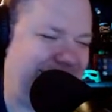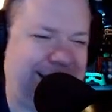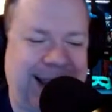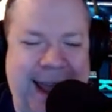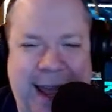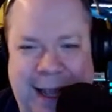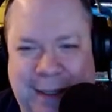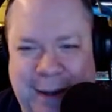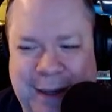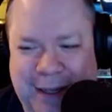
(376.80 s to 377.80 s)
Nah,
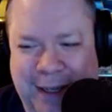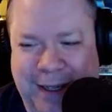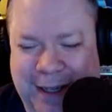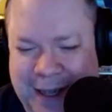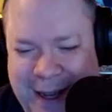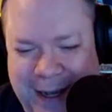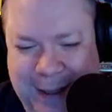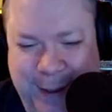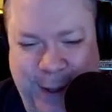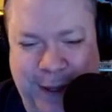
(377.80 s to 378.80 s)
it's a it's a,
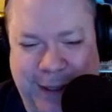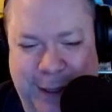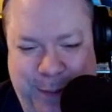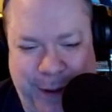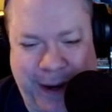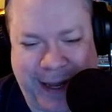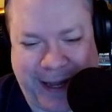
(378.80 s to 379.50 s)
it's a sausage party.